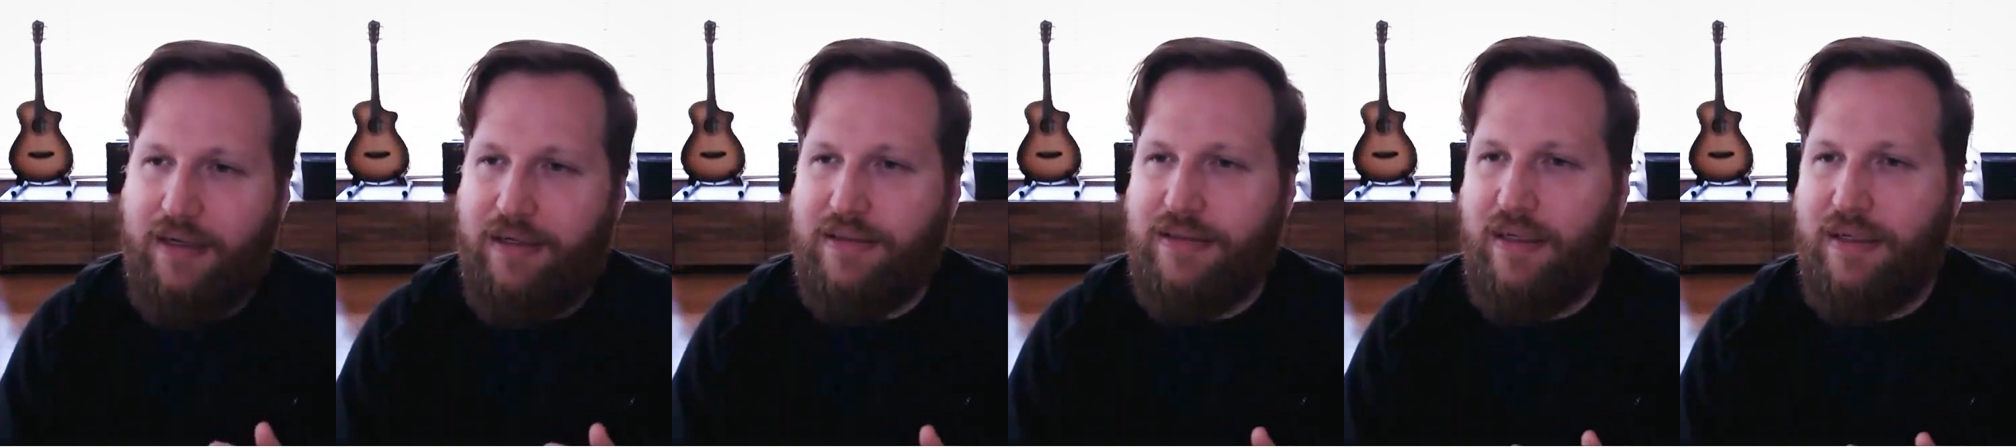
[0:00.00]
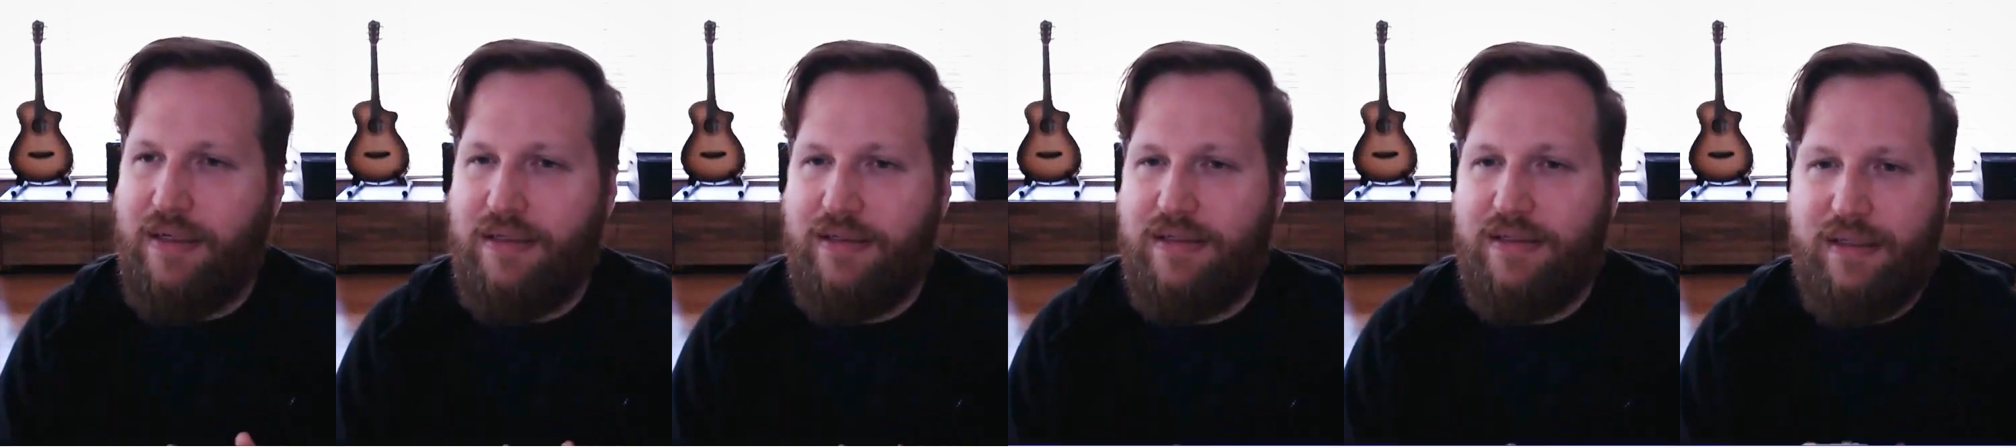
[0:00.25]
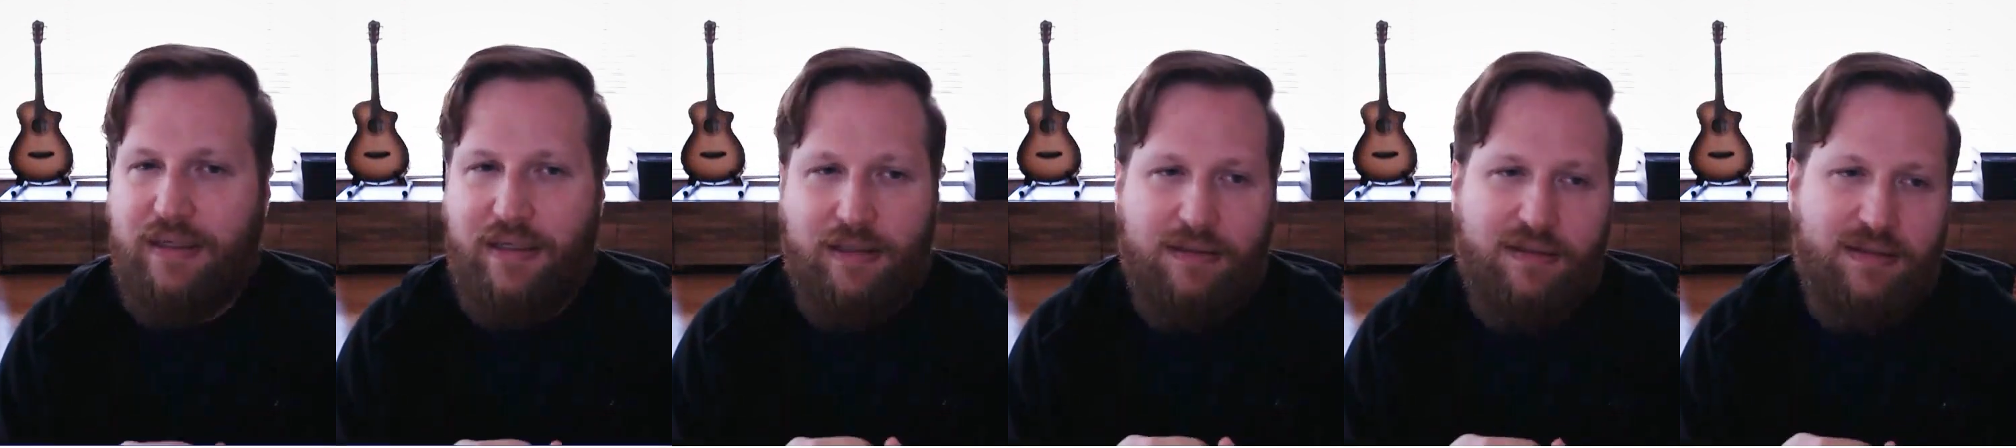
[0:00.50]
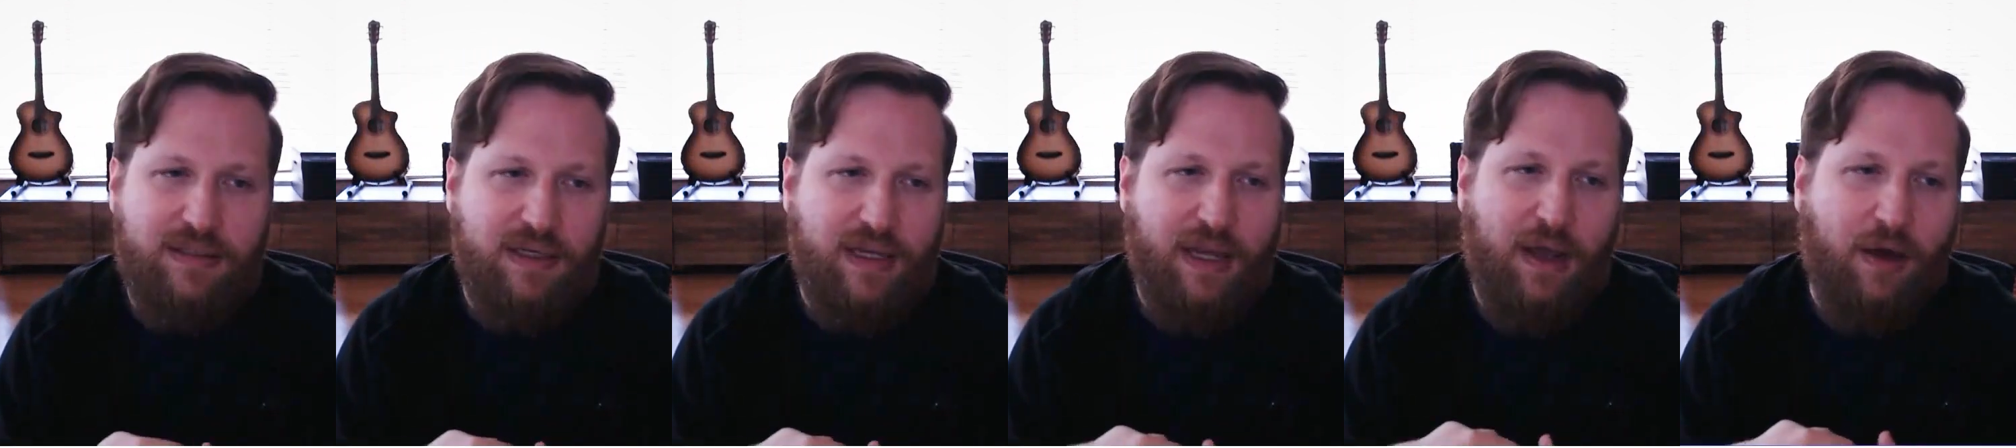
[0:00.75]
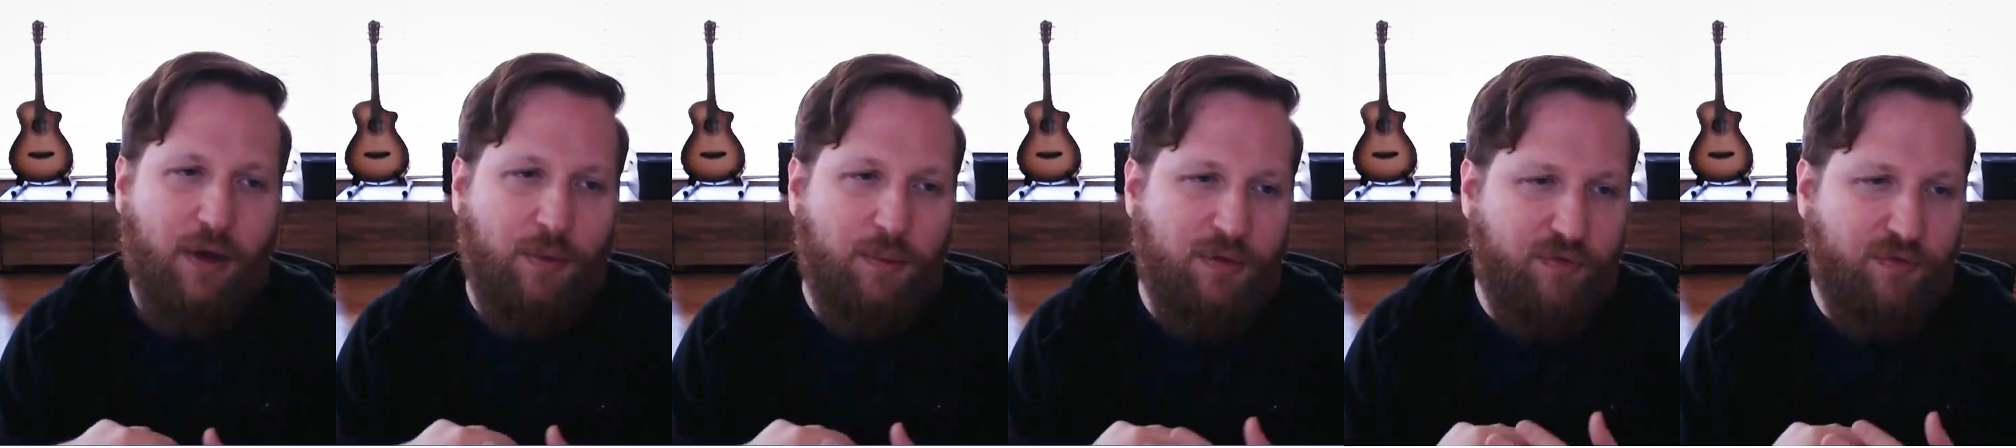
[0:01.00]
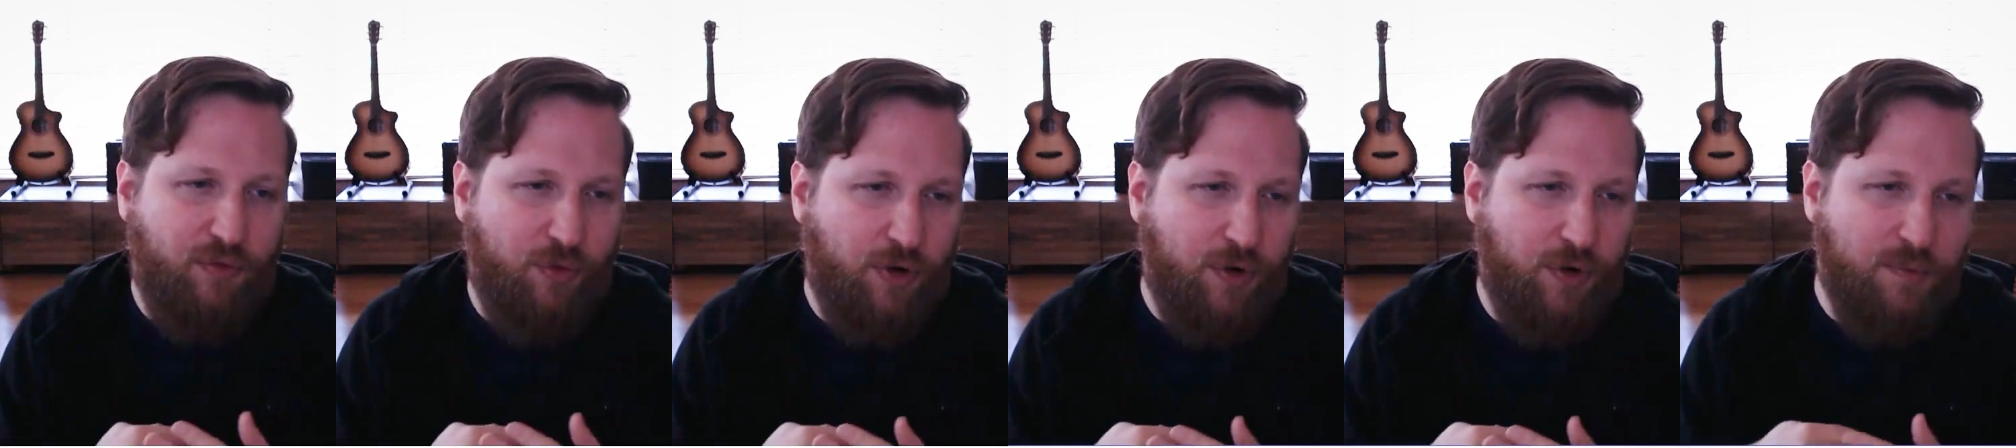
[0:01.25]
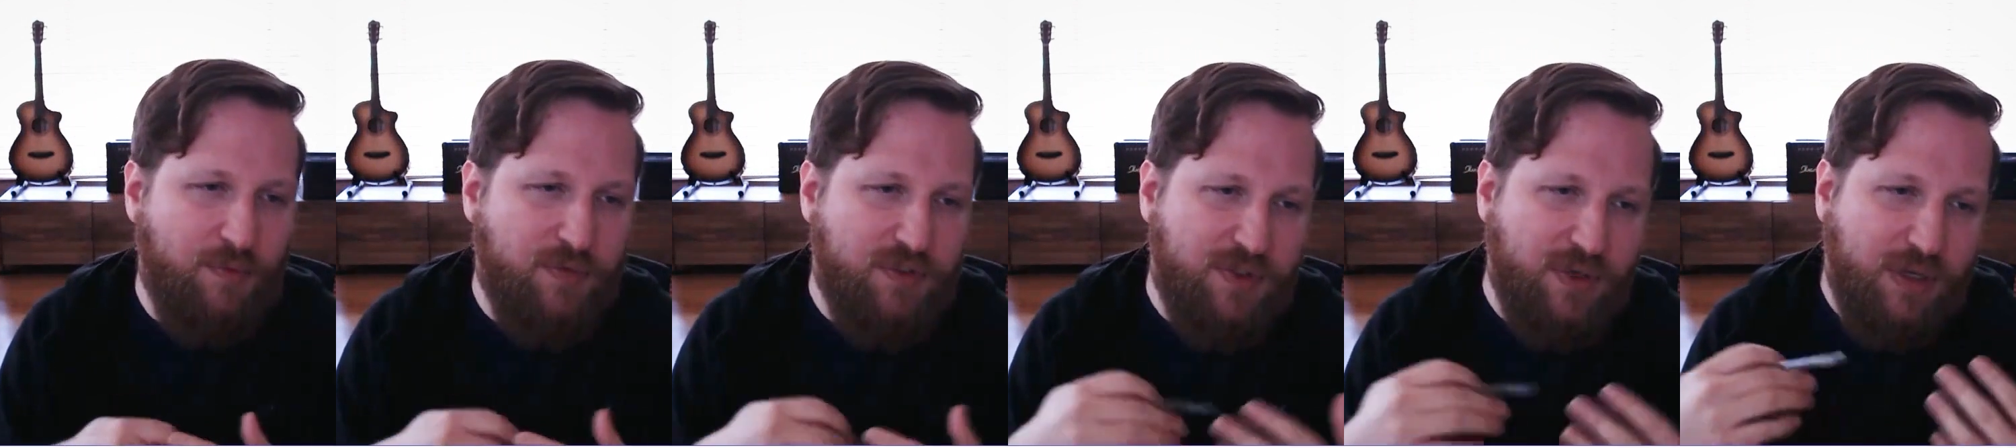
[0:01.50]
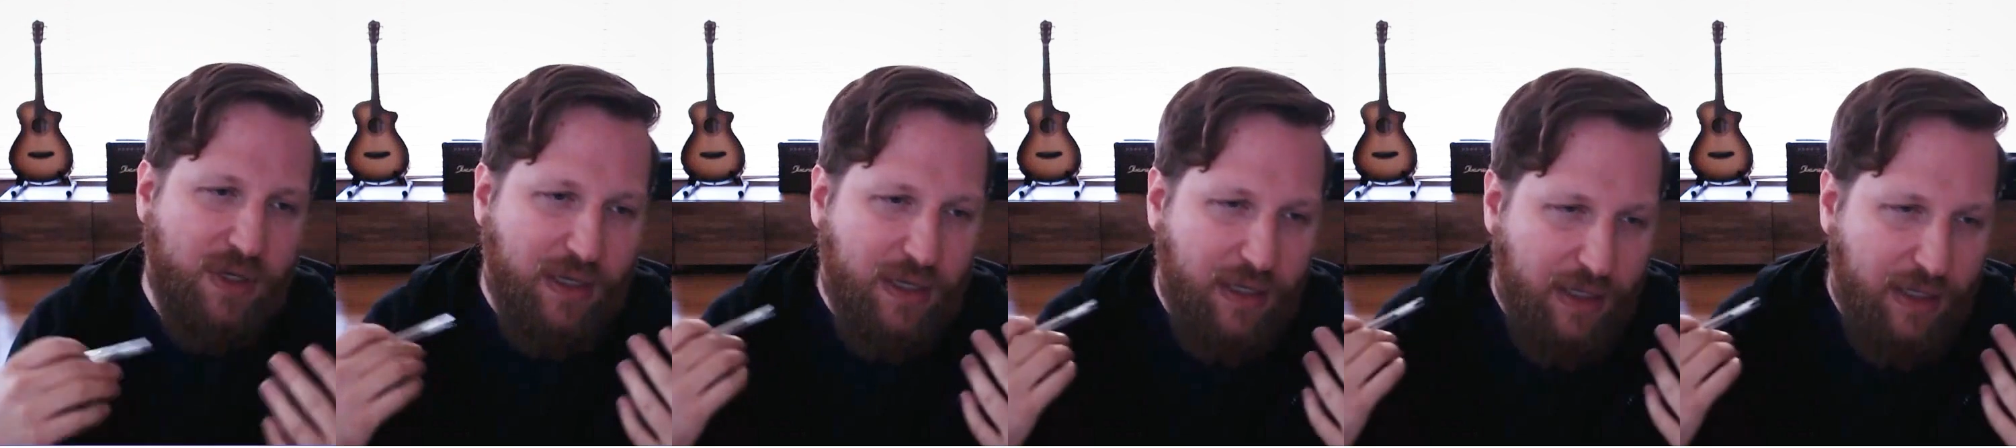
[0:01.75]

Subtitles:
And see how it performs.